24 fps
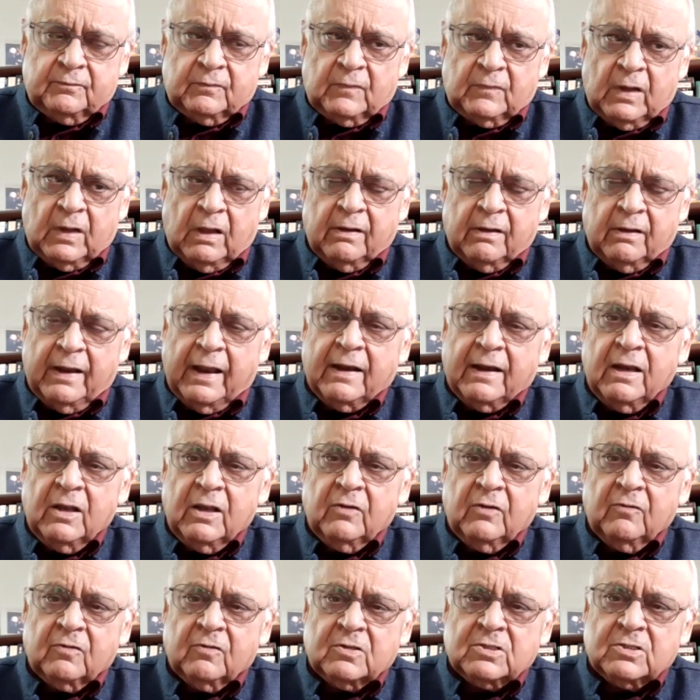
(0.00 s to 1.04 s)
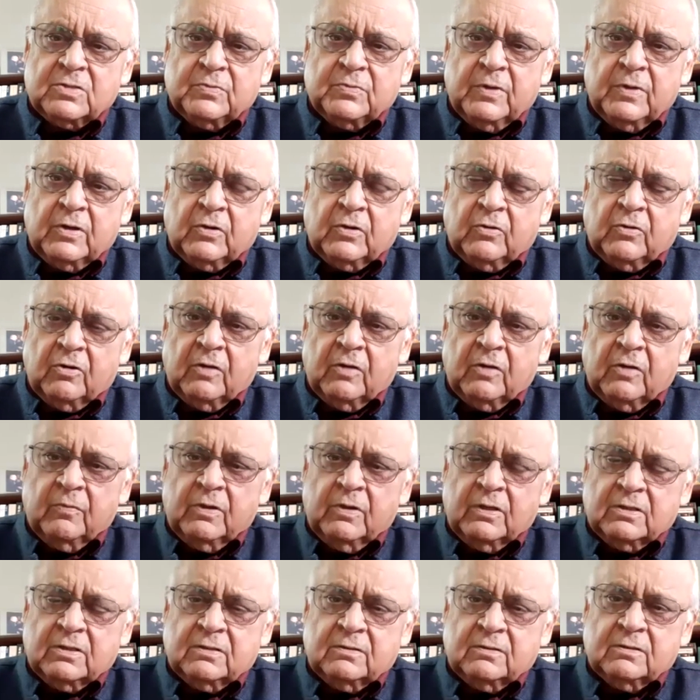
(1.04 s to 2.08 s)
our handling of Kashmir could have been
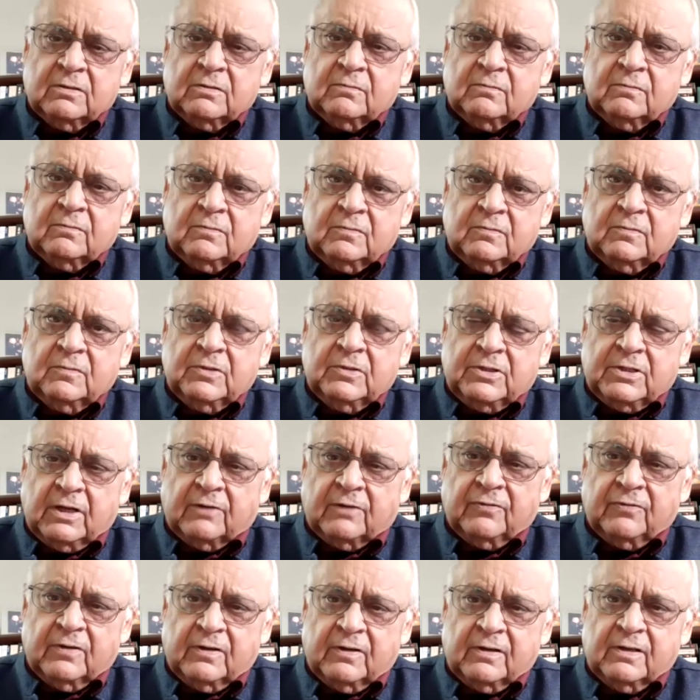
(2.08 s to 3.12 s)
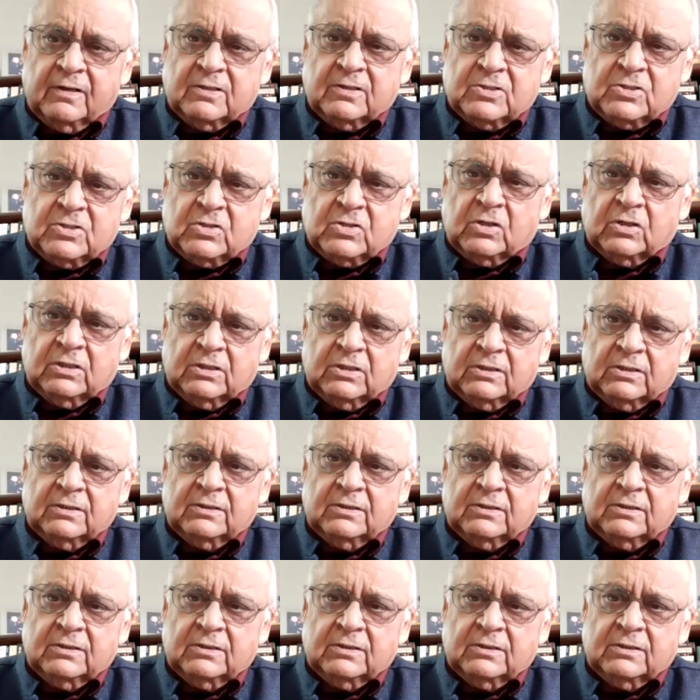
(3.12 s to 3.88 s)
tougher and stronger.